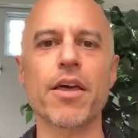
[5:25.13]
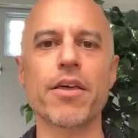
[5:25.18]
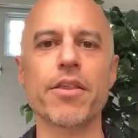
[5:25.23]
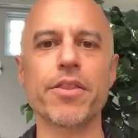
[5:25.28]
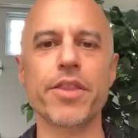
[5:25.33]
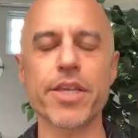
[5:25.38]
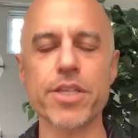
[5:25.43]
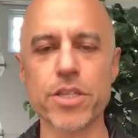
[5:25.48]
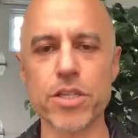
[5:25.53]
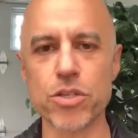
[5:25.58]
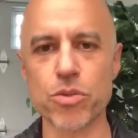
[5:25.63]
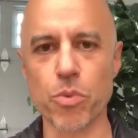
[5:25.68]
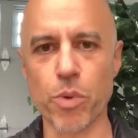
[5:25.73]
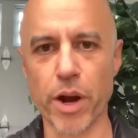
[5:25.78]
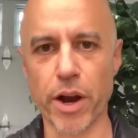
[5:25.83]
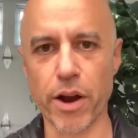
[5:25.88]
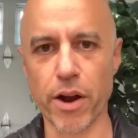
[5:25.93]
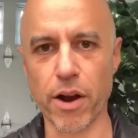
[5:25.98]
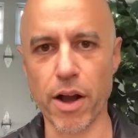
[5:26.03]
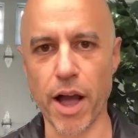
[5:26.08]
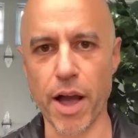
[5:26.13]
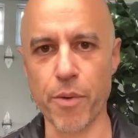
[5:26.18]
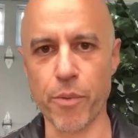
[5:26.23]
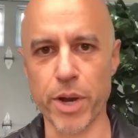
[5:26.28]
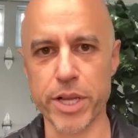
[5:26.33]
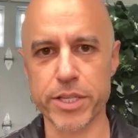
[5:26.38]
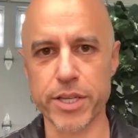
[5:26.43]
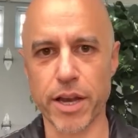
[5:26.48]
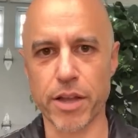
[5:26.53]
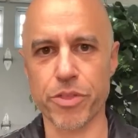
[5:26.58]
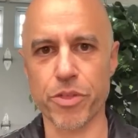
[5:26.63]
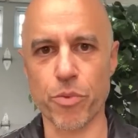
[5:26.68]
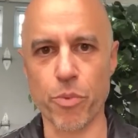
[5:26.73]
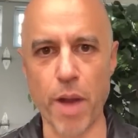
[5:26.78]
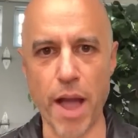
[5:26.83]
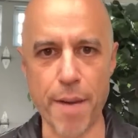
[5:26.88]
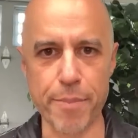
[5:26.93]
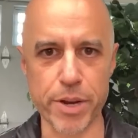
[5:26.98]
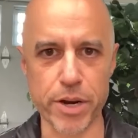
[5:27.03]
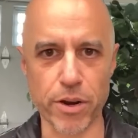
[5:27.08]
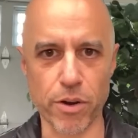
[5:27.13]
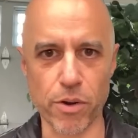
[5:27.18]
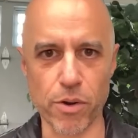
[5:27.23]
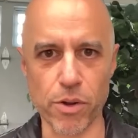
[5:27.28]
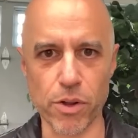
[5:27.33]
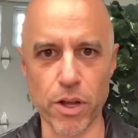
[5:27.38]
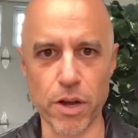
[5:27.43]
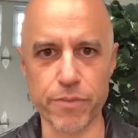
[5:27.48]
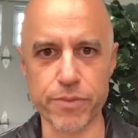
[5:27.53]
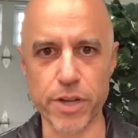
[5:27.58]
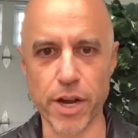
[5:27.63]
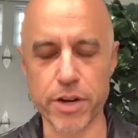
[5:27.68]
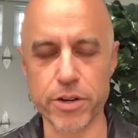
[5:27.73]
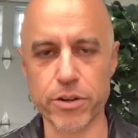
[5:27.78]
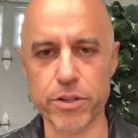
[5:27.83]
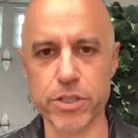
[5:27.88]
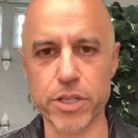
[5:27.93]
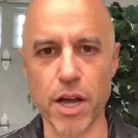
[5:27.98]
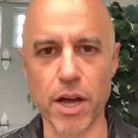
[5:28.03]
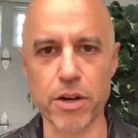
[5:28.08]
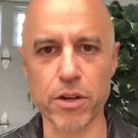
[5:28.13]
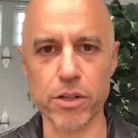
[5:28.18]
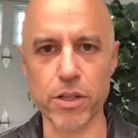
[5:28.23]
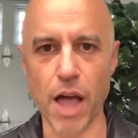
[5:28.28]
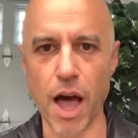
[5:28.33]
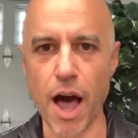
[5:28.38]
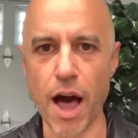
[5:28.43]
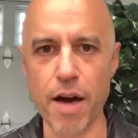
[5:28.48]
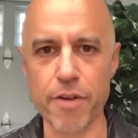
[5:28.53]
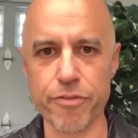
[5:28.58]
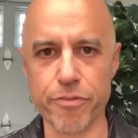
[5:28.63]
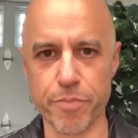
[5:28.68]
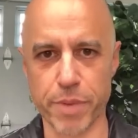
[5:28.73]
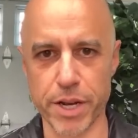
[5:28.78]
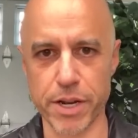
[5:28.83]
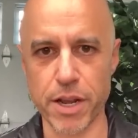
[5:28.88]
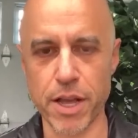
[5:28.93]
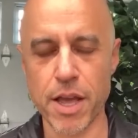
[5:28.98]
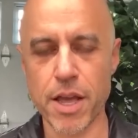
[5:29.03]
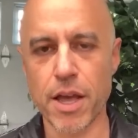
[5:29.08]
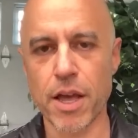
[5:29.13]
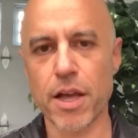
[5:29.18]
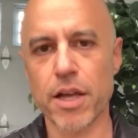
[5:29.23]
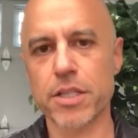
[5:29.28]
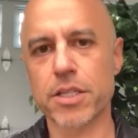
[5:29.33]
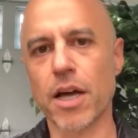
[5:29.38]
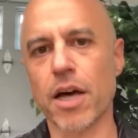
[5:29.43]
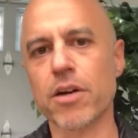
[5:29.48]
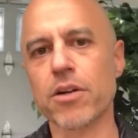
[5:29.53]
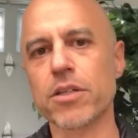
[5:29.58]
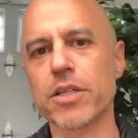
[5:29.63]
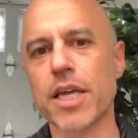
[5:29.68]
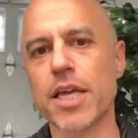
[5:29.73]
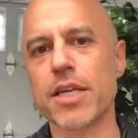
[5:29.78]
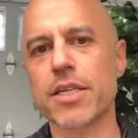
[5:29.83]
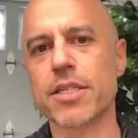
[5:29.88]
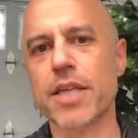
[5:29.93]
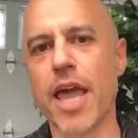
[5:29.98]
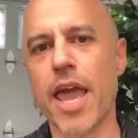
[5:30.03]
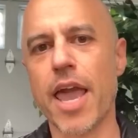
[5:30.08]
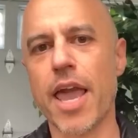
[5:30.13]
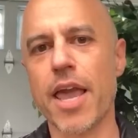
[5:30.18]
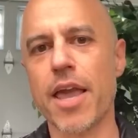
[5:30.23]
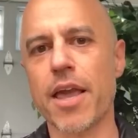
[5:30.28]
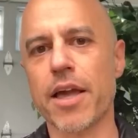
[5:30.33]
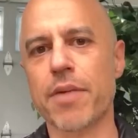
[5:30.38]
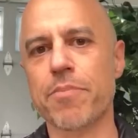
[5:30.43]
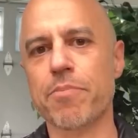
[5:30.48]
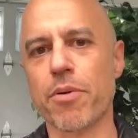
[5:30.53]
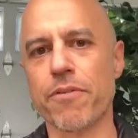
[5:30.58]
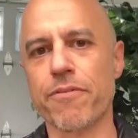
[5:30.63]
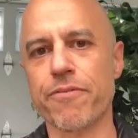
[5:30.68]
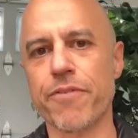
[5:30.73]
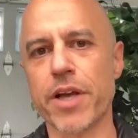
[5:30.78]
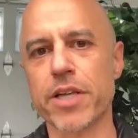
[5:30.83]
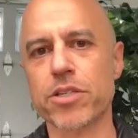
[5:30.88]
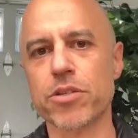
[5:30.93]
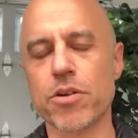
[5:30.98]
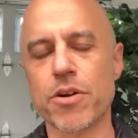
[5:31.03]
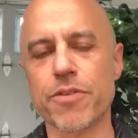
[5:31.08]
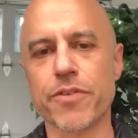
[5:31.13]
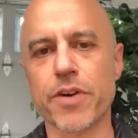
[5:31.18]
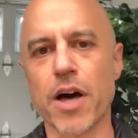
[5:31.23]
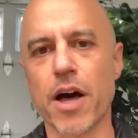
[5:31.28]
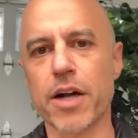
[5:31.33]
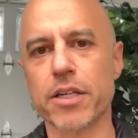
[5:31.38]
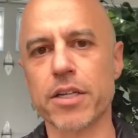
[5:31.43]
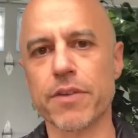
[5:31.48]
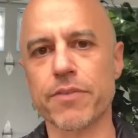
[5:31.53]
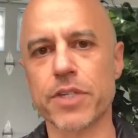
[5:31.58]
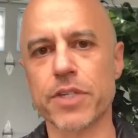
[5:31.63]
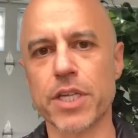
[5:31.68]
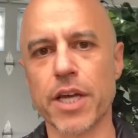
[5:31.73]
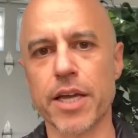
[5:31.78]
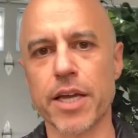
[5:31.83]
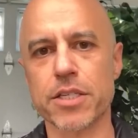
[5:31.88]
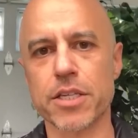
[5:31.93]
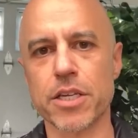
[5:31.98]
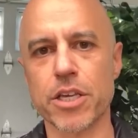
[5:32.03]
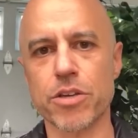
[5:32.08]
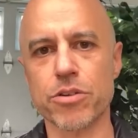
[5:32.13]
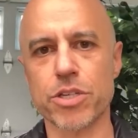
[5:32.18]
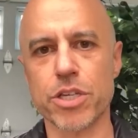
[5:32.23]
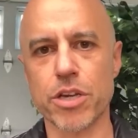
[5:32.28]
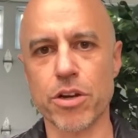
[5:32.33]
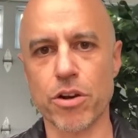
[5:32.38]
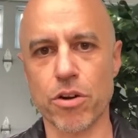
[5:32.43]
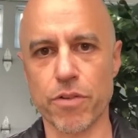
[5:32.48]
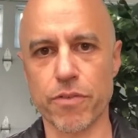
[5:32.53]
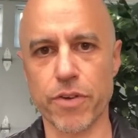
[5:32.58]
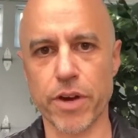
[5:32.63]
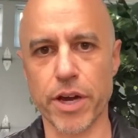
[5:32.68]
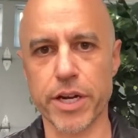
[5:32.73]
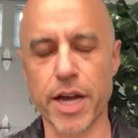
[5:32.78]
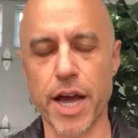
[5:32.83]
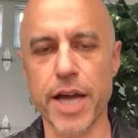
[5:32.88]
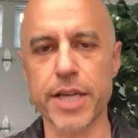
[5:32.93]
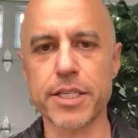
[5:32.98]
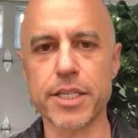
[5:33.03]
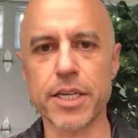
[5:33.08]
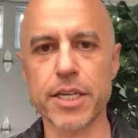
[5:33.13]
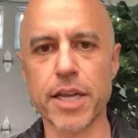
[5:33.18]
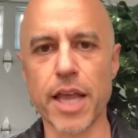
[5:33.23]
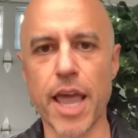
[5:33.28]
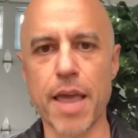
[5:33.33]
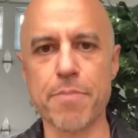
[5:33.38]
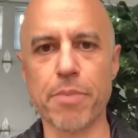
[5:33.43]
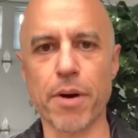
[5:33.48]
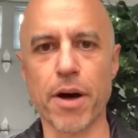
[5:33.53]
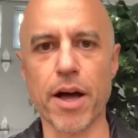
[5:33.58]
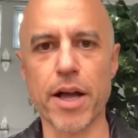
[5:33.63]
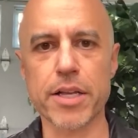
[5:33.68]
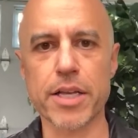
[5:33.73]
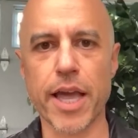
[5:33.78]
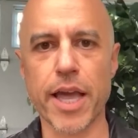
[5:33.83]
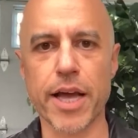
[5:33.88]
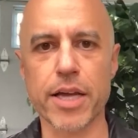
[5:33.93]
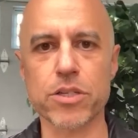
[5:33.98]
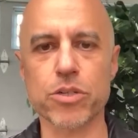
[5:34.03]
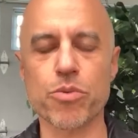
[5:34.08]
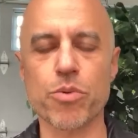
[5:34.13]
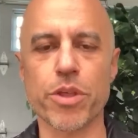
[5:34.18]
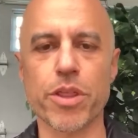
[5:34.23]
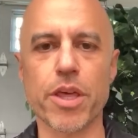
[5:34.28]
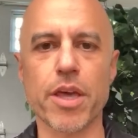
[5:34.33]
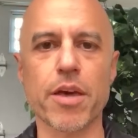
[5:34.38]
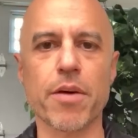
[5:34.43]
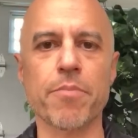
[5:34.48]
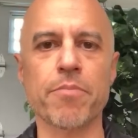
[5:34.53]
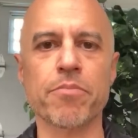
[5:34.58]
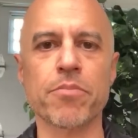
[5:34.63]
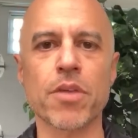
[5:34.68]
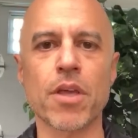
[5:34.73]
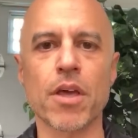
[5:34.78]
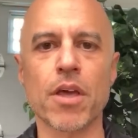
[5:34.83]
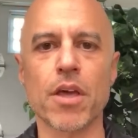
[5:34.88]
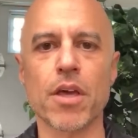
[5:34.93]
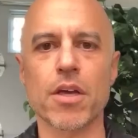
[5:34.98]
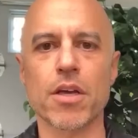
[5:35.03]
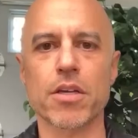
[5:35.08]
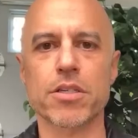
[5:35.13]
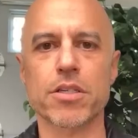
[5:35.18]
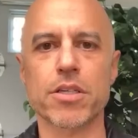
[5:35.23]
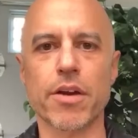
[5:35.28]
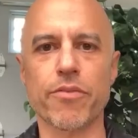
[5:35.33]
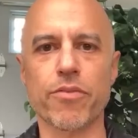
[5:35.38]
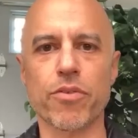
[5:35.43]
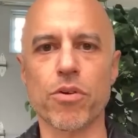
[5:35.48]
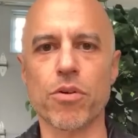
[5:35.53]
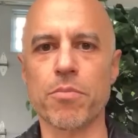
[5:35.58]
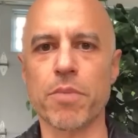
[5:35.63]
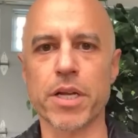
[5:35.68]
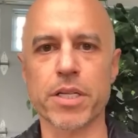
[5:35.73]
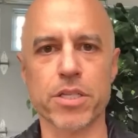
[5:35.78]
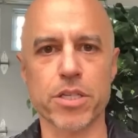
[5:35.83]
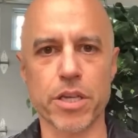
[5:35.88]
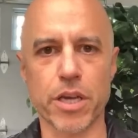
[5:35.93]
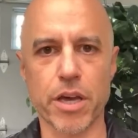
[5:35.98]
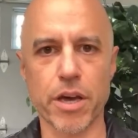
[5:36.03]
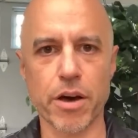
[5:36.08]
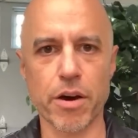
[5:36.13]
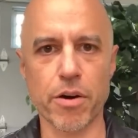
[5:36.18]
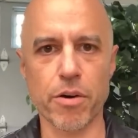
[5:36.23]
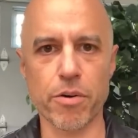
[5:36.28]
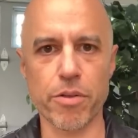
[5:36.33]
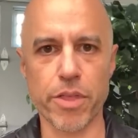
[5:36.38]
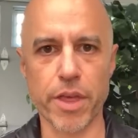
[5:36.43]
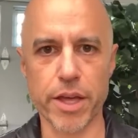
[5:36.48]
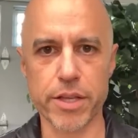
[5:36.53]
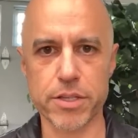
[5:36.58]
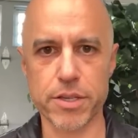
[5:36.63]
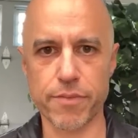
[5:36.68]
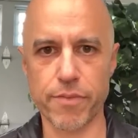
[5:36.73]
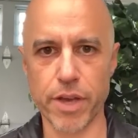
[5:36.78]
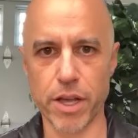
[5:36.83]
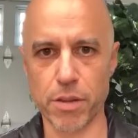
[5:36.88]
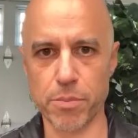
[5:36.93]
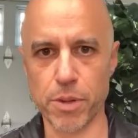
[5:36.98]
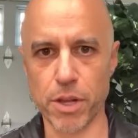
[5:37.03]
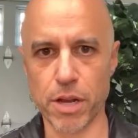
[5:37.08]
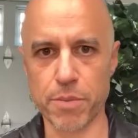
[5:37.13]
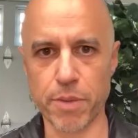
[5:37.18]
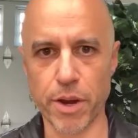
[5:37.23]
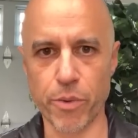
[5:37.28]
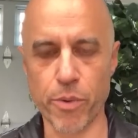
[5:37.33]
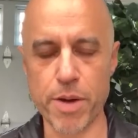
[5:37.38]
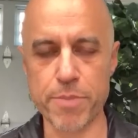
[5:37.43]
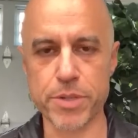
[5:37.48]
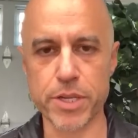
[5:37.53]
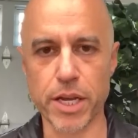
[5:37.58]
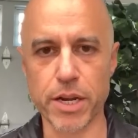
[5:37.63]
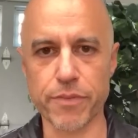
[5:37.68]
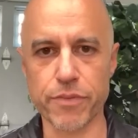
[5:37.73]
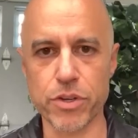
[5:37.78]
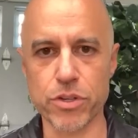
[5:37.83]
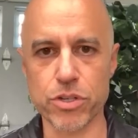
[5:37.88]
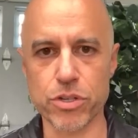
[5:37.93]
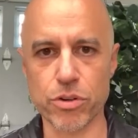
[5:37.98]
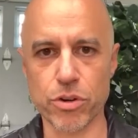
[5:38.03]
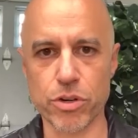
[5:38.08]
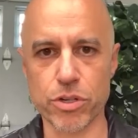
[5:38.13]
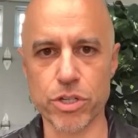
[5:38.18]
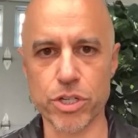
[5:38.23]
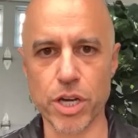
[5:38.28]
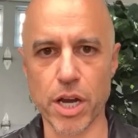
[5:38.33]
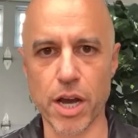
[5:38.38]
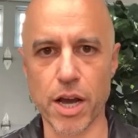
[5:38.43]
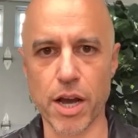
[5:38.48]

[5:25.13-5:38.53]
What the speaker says: This is where I went down the rabbit hole of Dr. Donald Hoffman. Donald is a professor of cognitive science at UC Irvine. I did a podcast with him several months ago that's available on my website. If you search